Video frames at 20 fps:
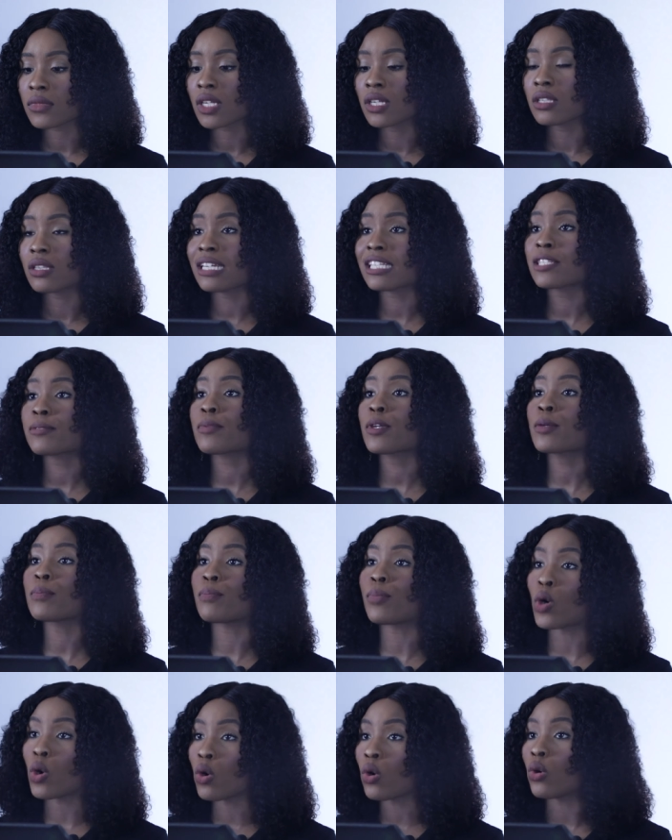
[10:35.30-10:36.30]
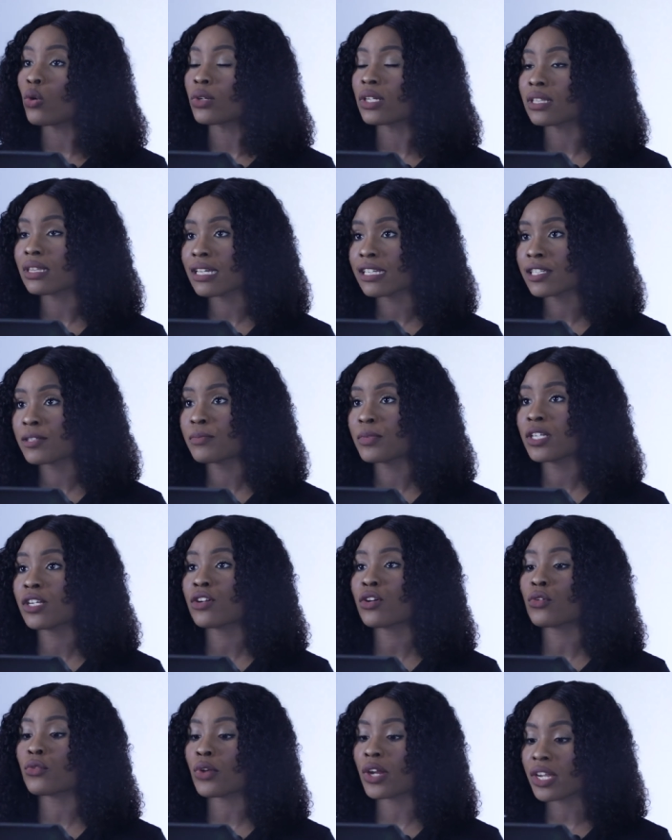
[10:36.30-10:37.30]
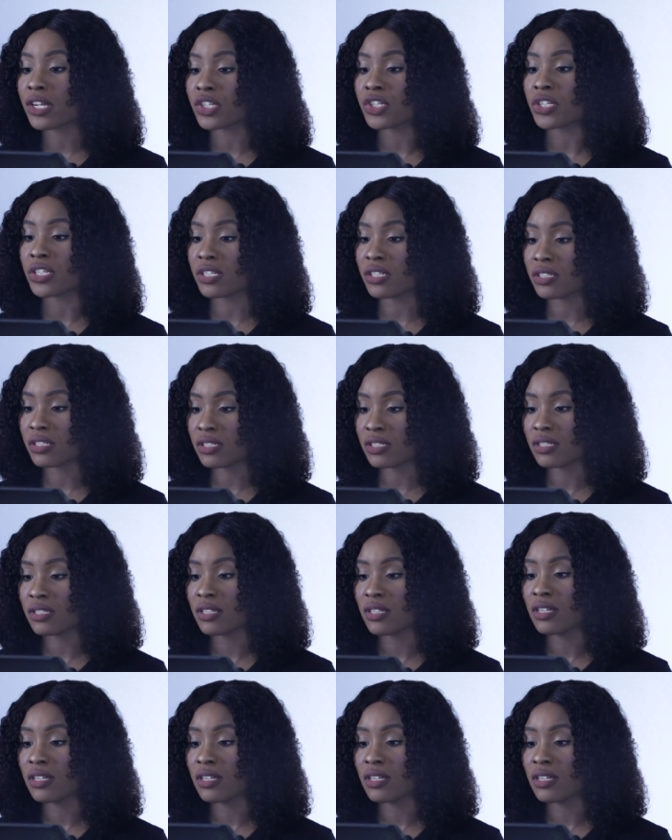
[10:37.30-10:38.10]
Let's be bold and let's be courageous.